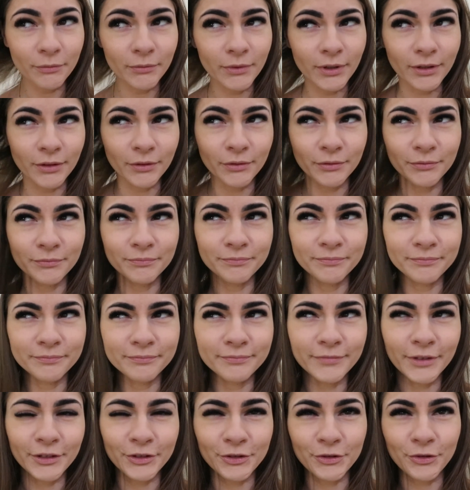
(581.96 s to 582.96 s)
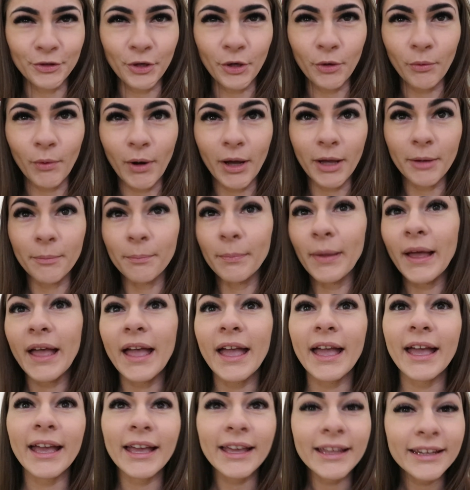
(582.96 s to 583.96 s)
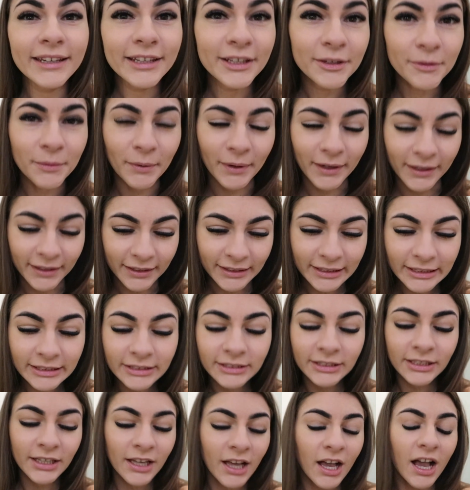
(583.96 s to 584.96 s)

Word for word: Well, I do know why. But anyway,